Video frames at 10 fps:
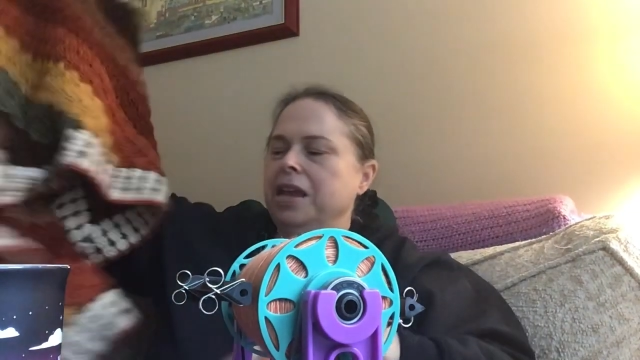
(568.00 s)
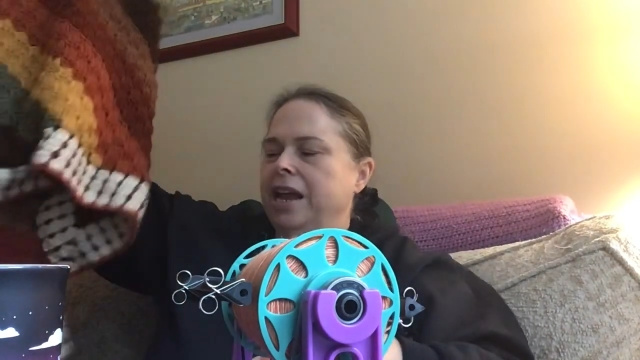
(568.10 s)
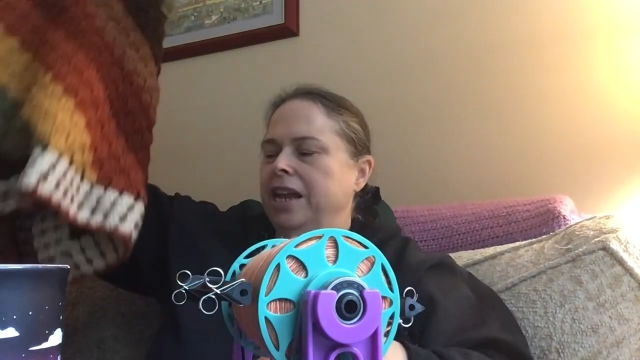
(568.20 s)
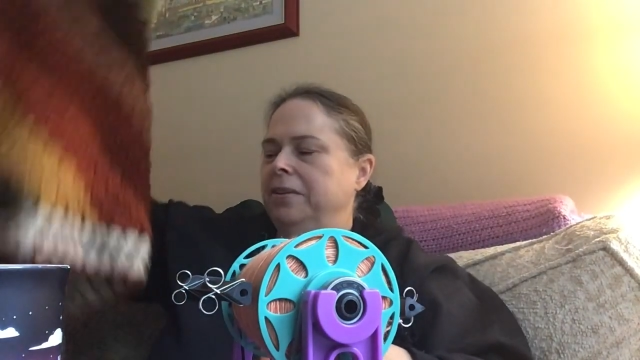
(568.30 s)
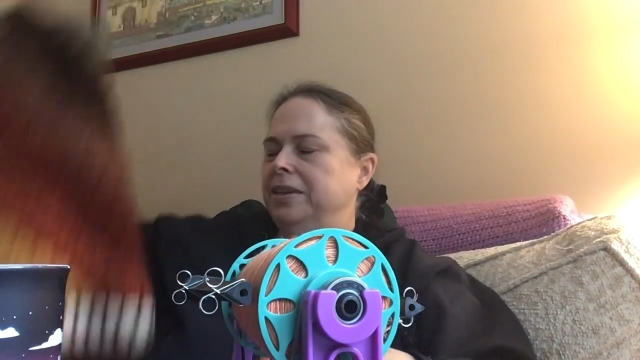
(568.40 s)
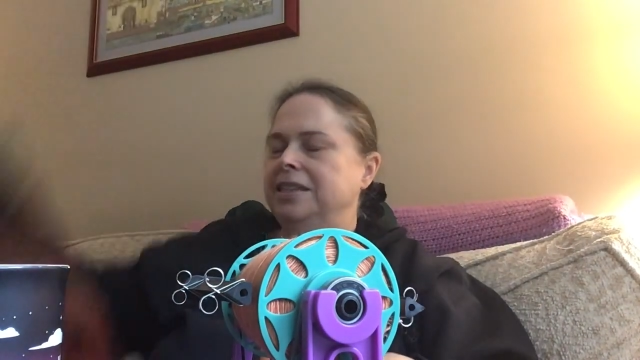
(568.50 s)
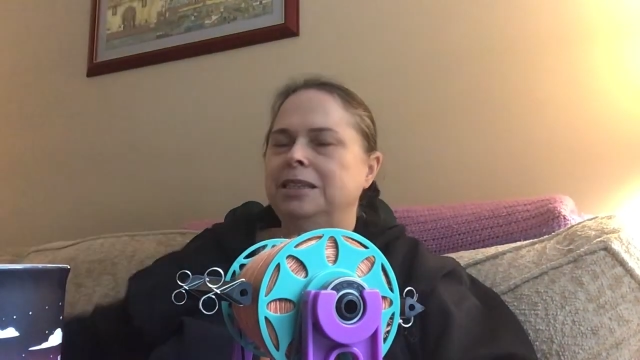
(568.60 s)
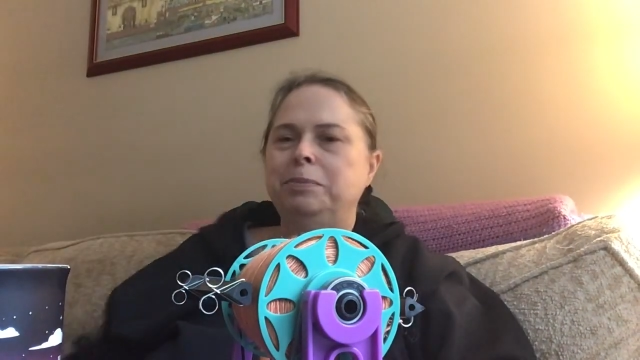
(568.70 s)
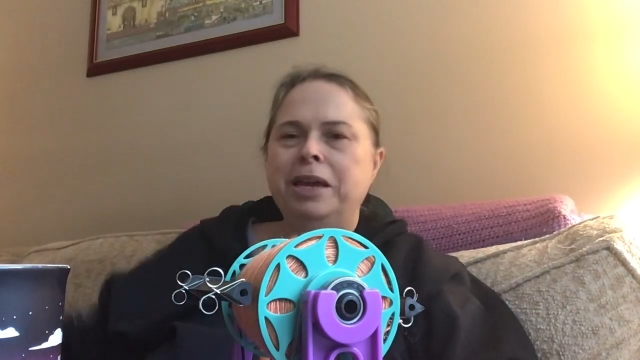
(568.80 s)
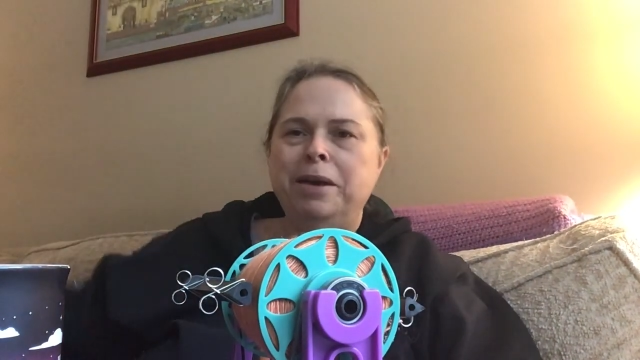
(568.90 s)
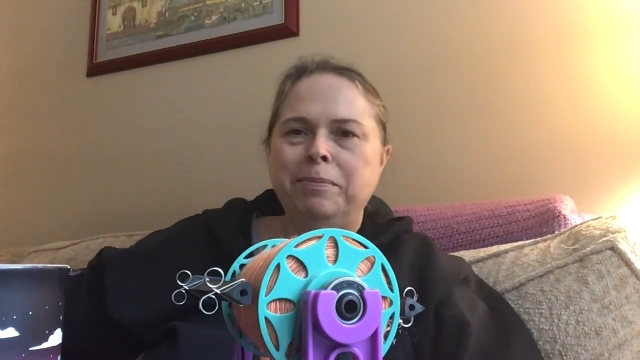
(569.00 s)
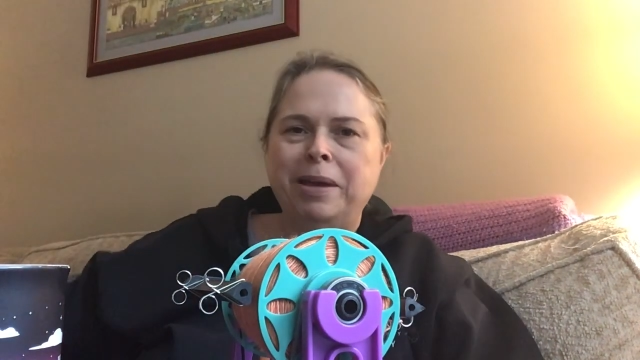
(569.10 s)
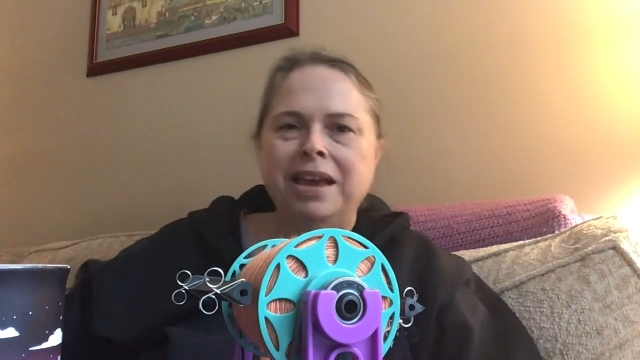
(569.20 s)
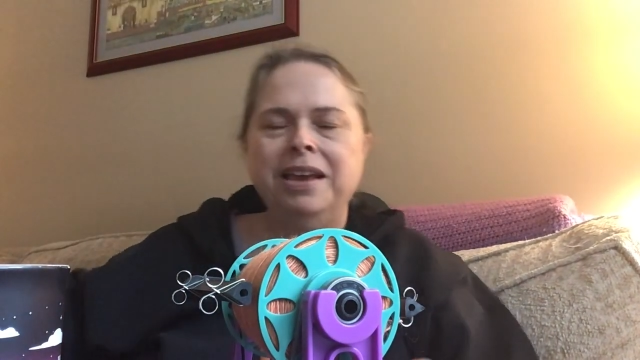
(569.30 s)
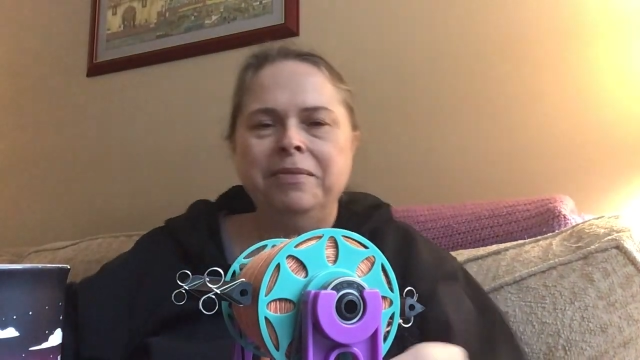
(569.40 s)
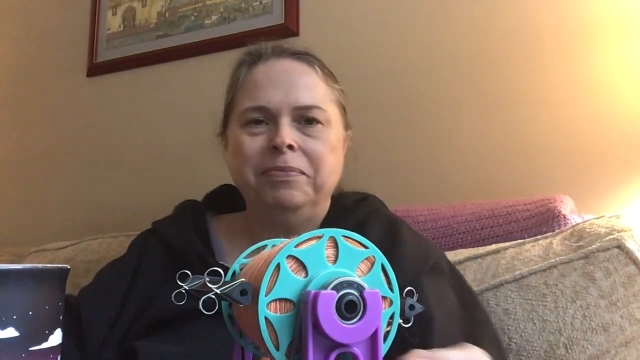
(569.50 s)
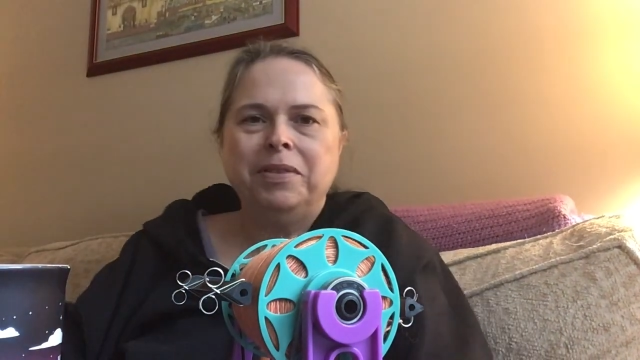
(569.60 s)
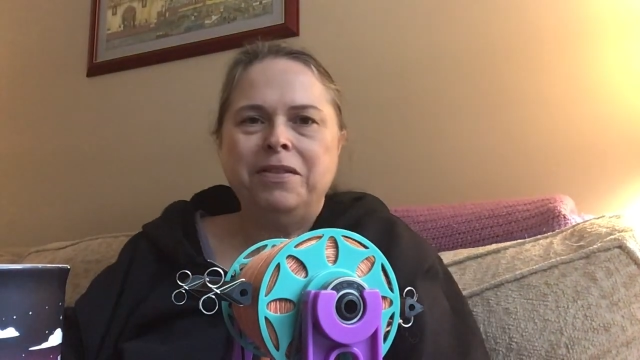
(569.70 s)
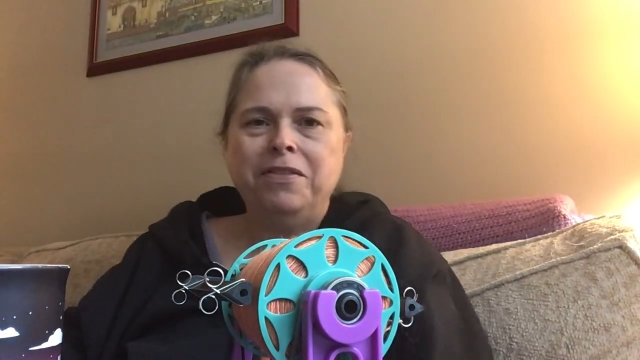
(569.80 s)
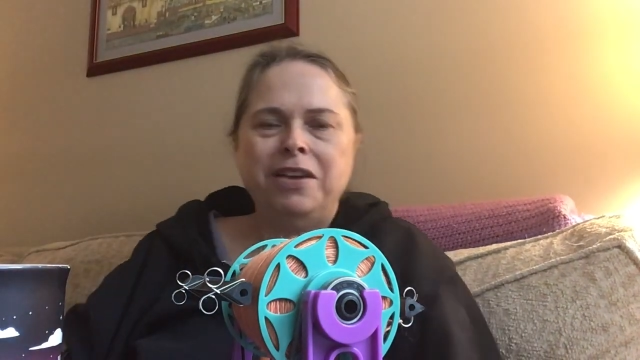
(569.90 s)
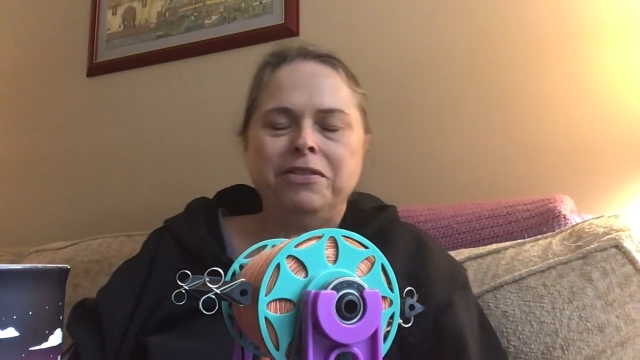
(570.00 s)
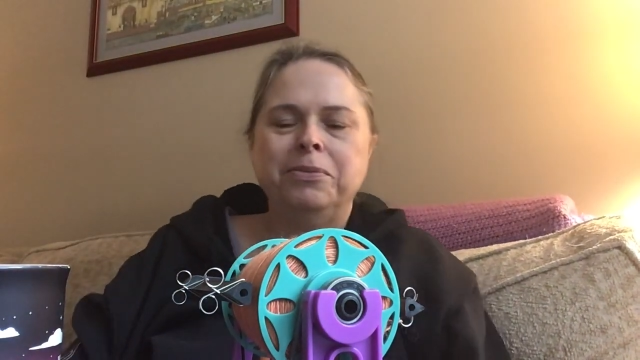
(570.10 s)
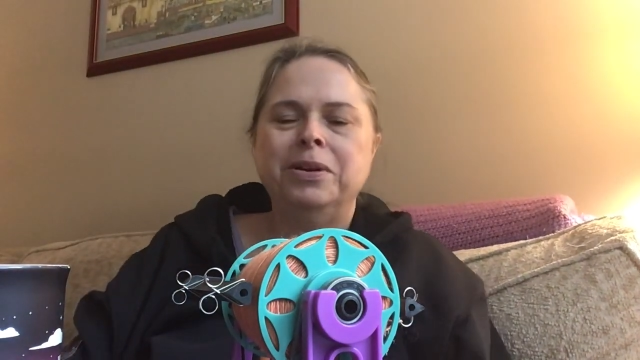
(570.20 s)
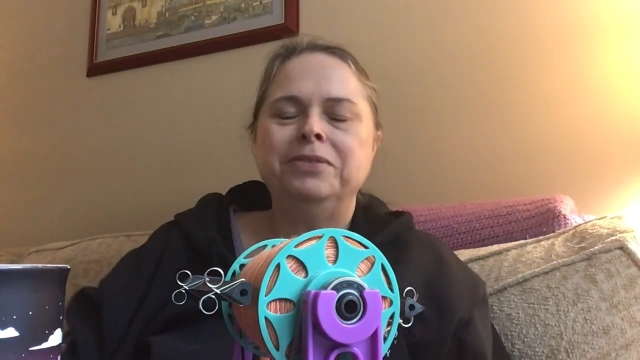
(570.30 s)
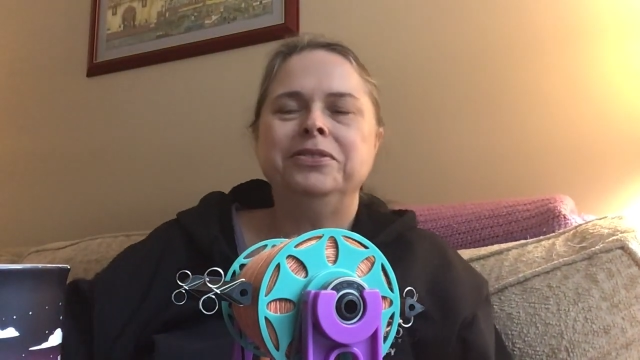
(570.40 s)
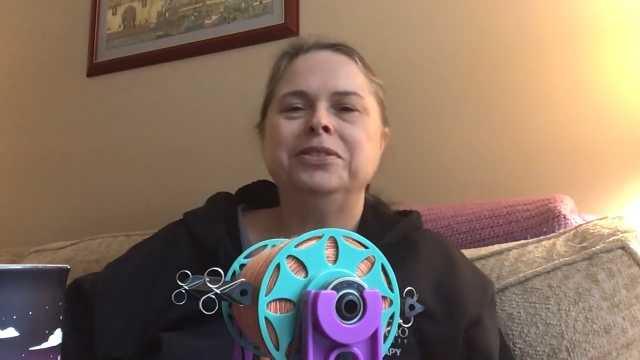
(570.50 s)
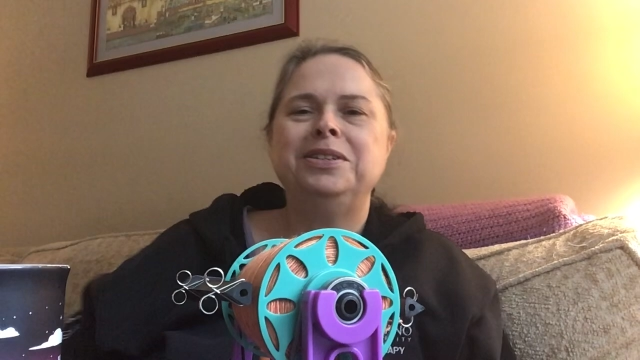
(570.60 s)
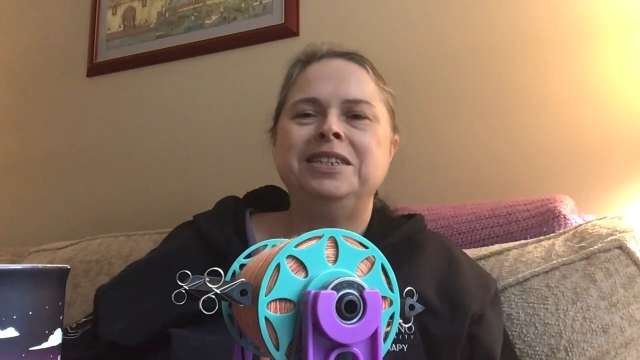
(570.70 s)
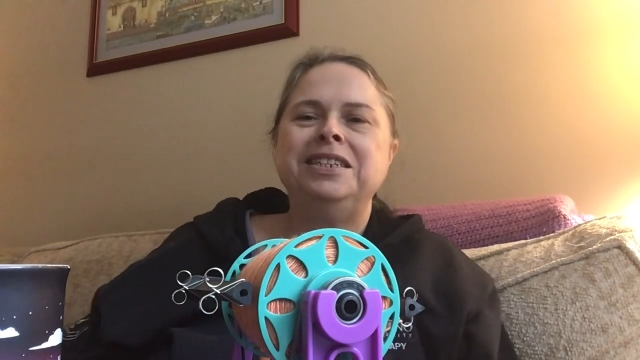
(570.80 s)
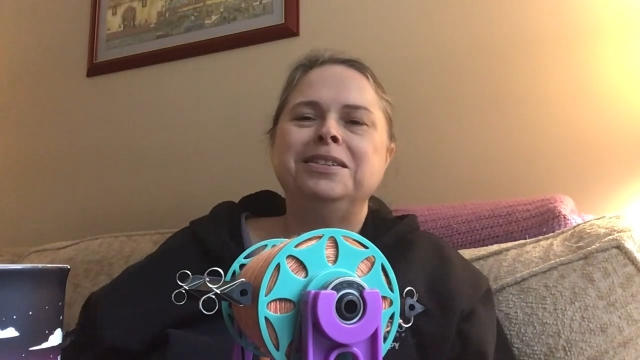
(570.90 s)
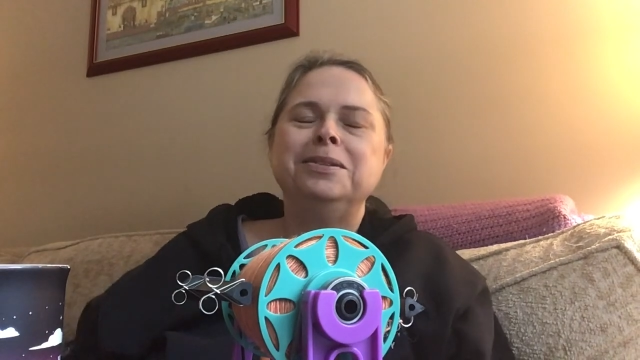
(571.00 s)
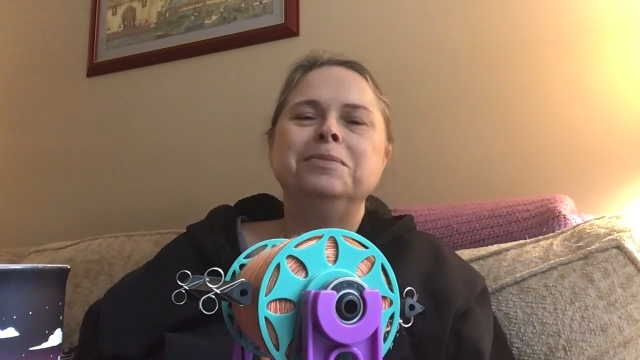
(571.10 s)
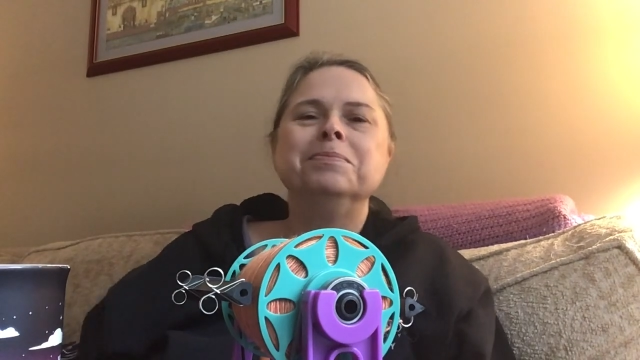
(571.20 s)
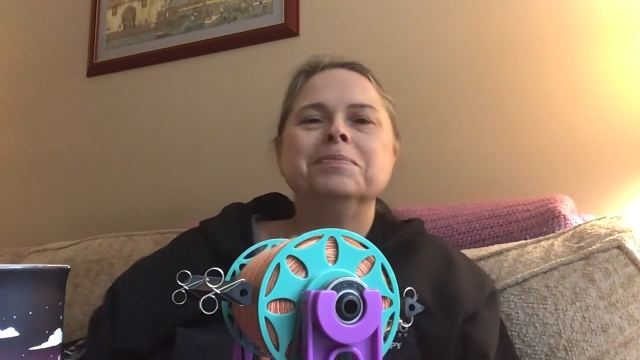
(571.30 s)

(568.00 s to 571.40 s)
Anyways, it's become my favorite one for the season.